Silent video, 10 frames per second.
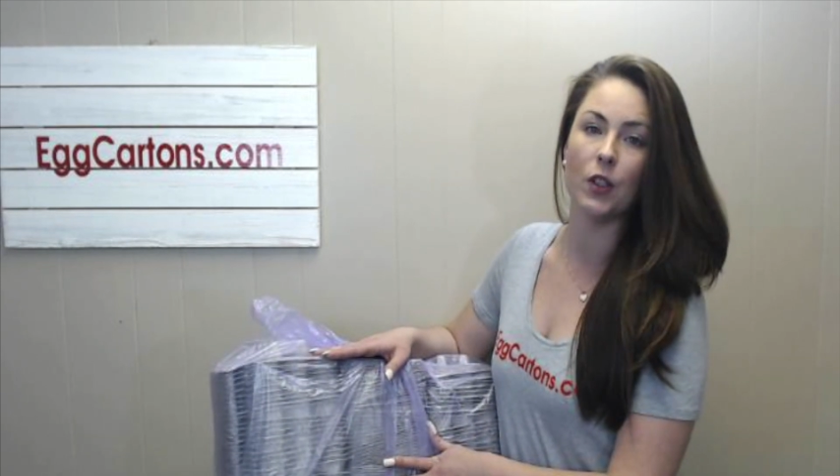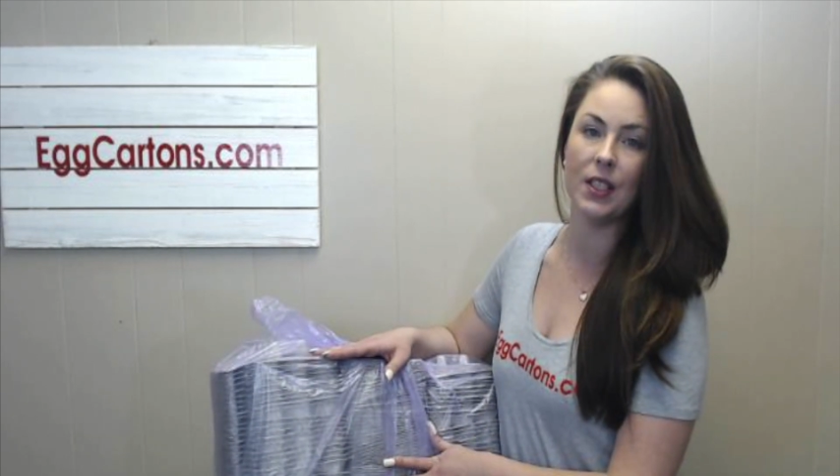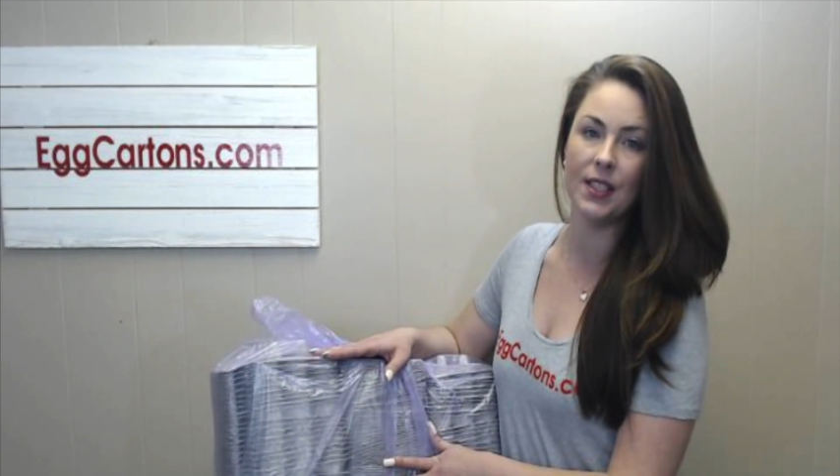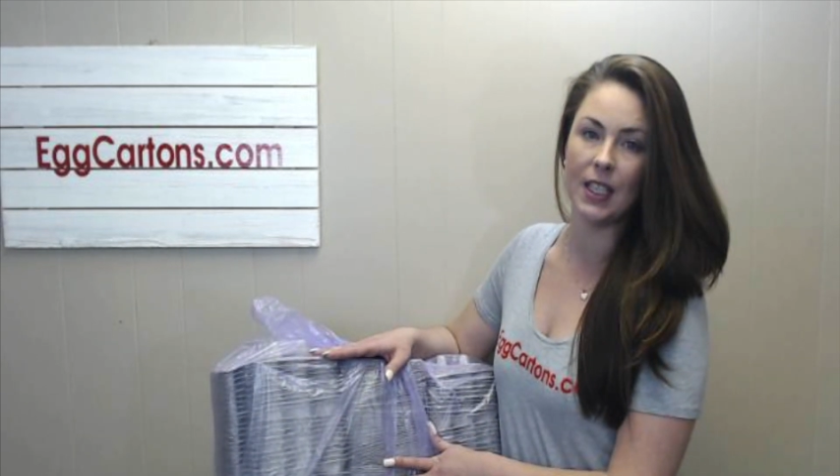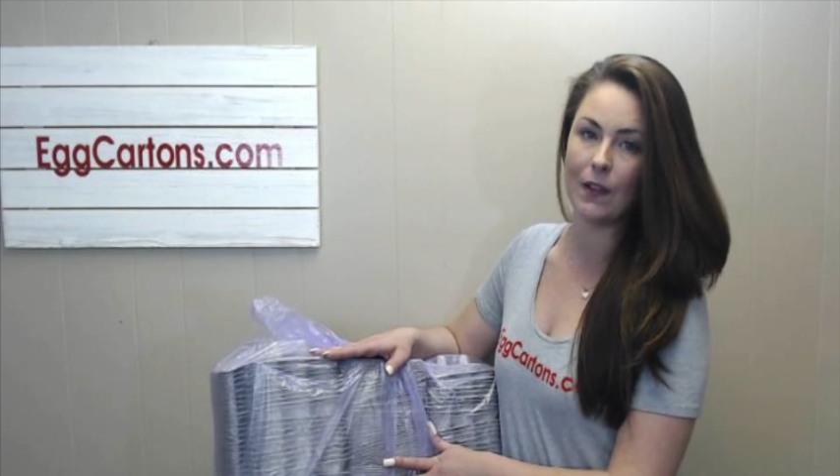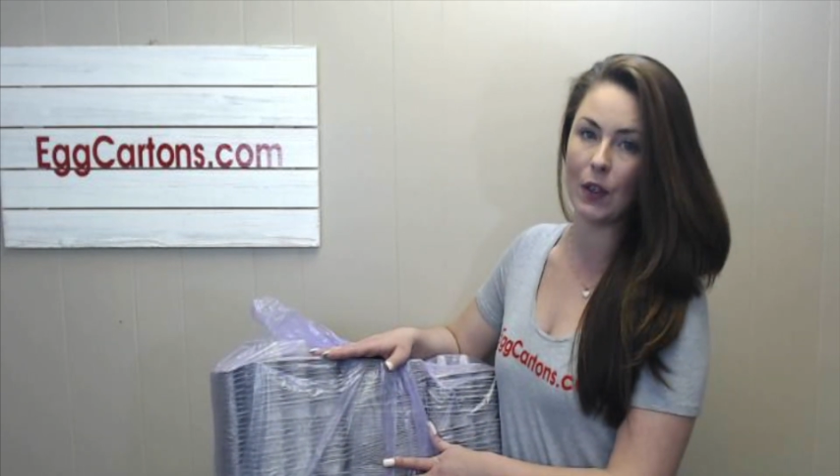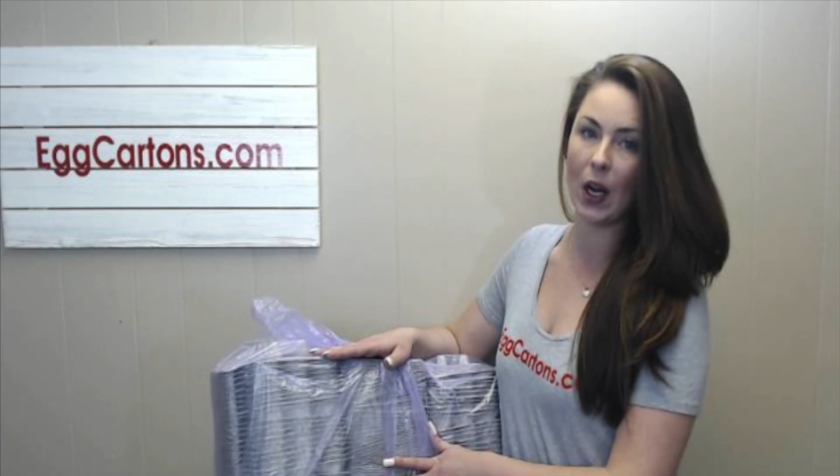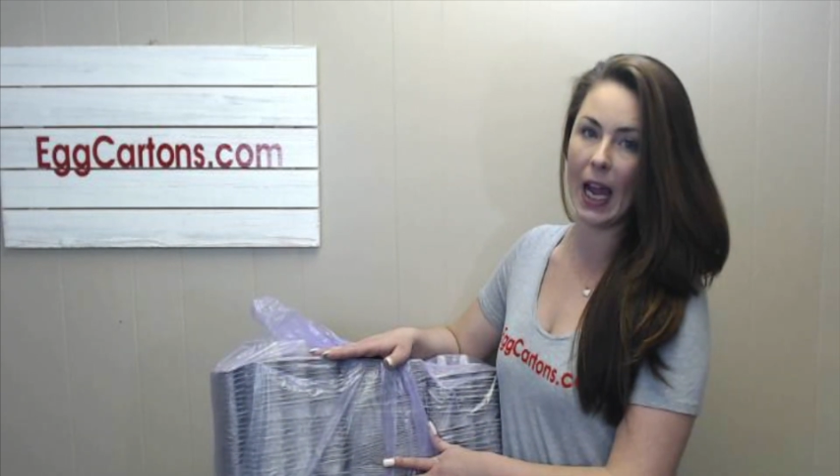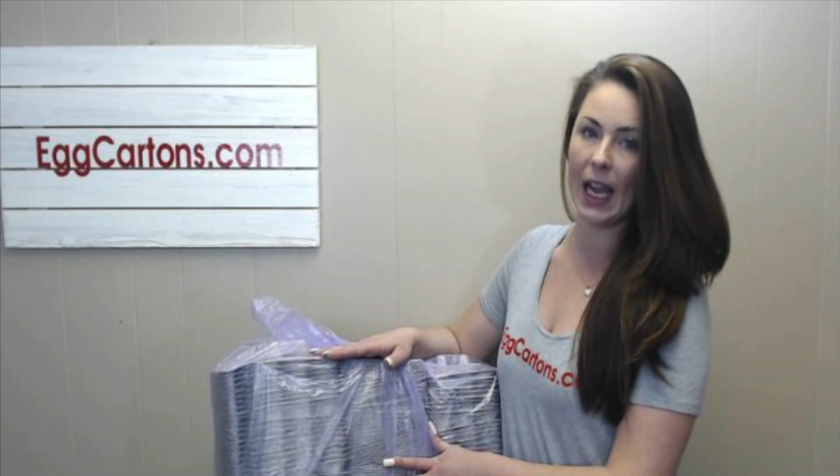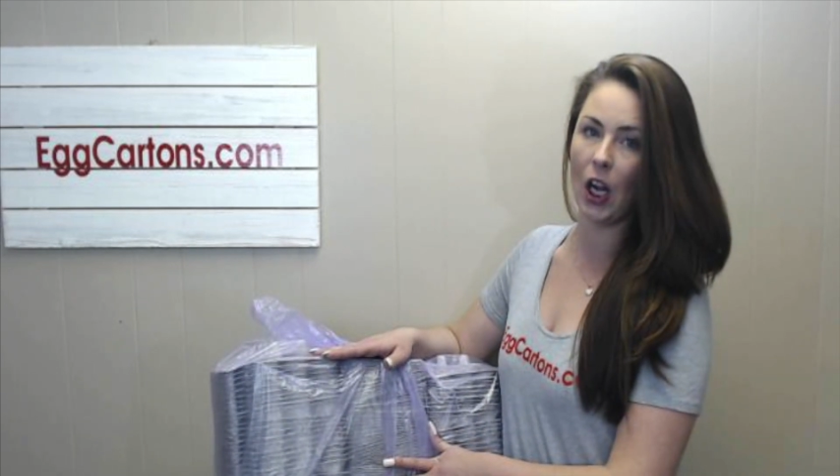receive your
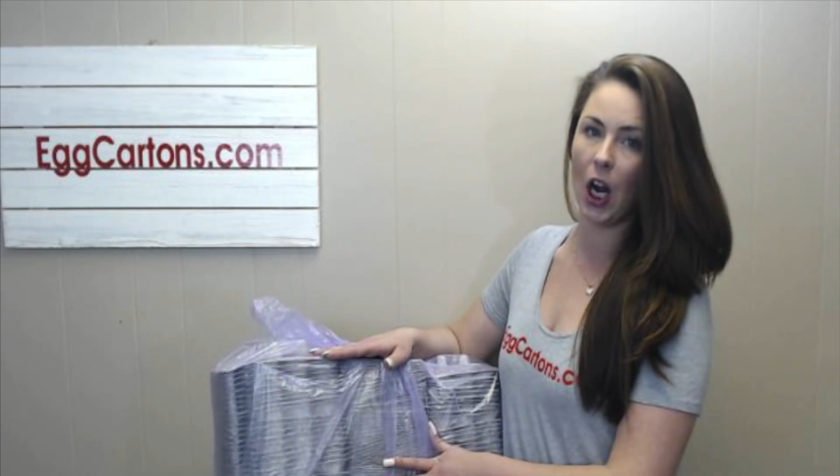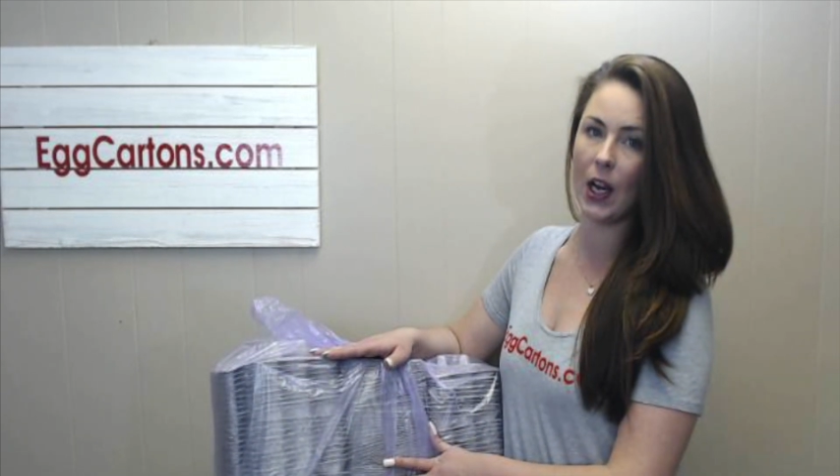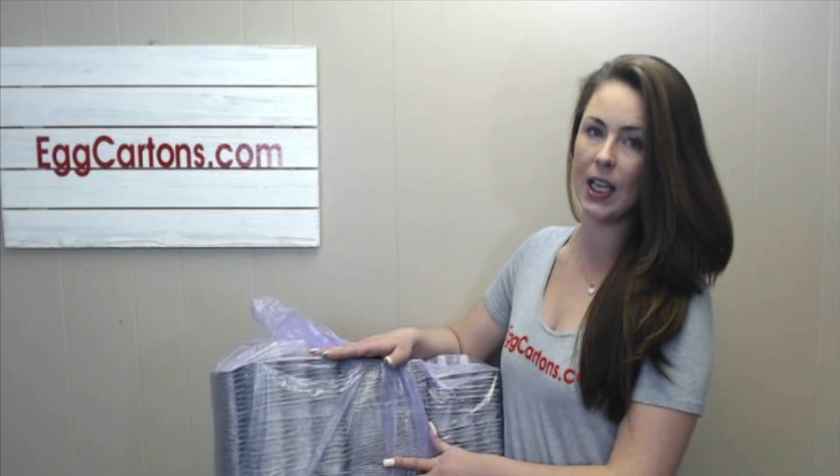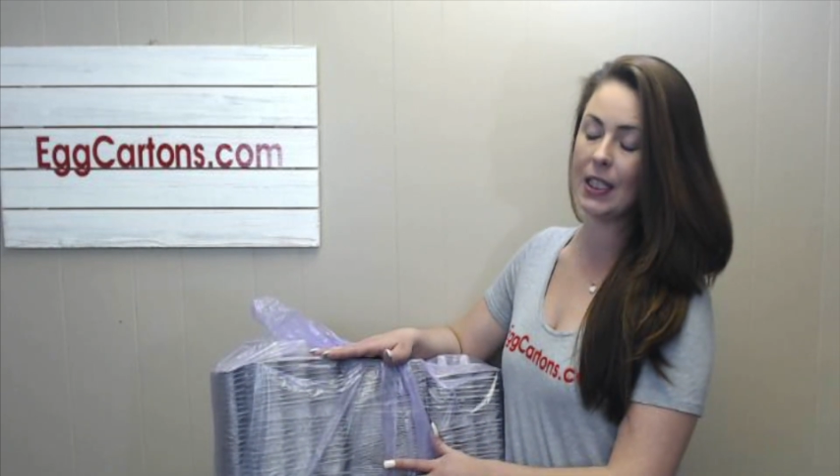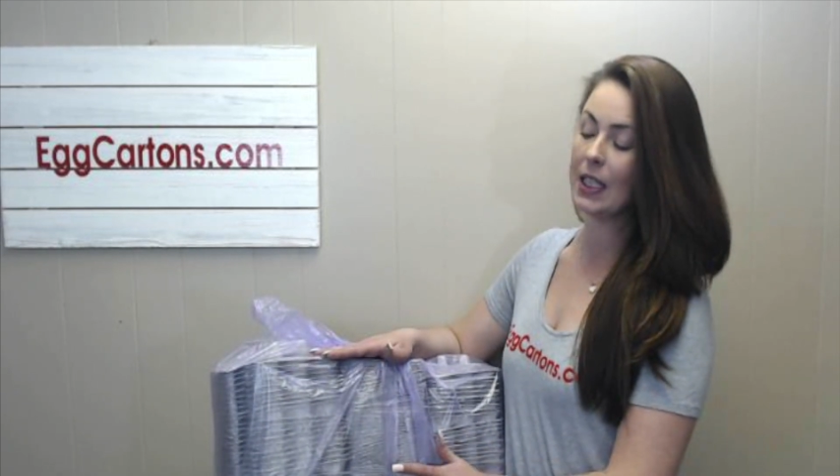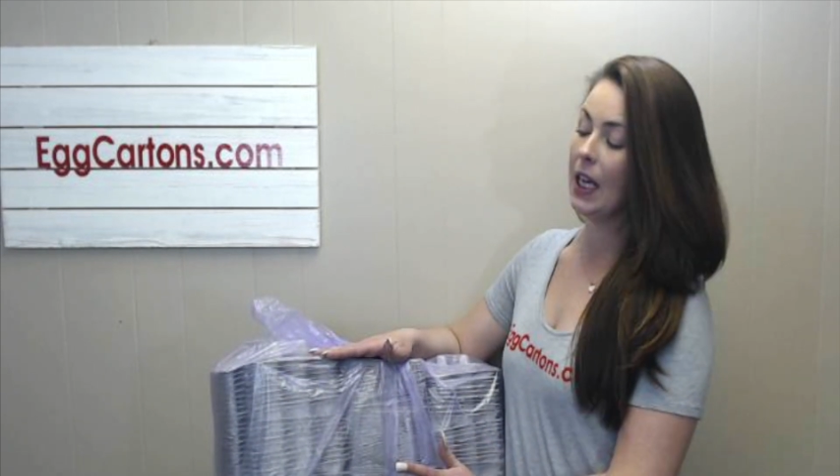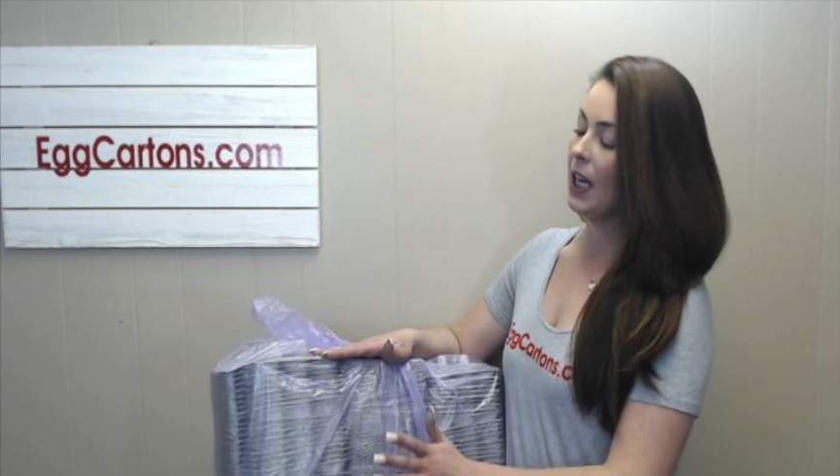egg cartons.